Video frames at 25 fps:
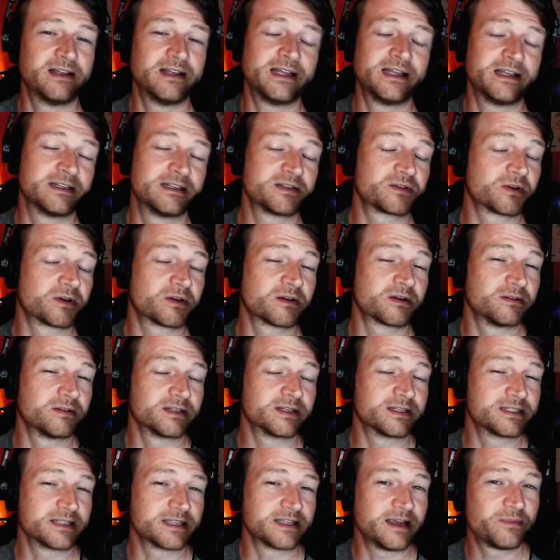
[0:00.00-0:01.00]
an historical
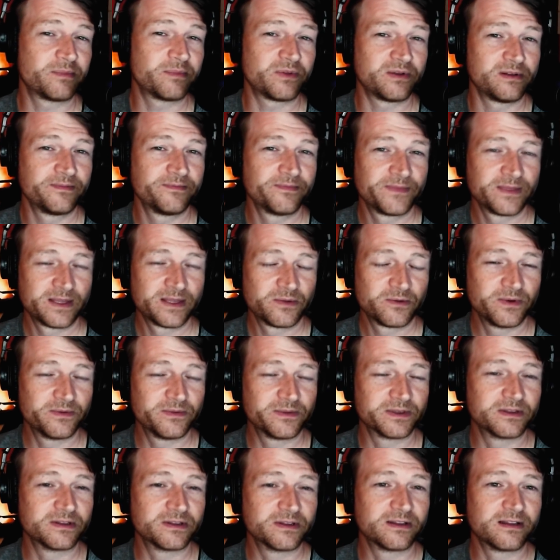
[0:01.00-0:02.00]
example. We
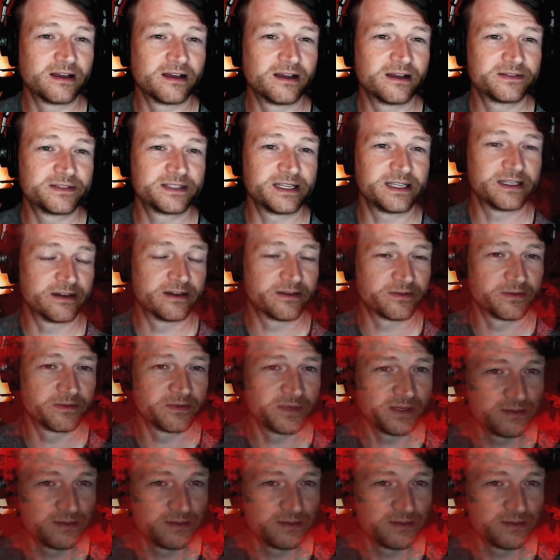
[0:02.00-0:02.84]
would love to hear from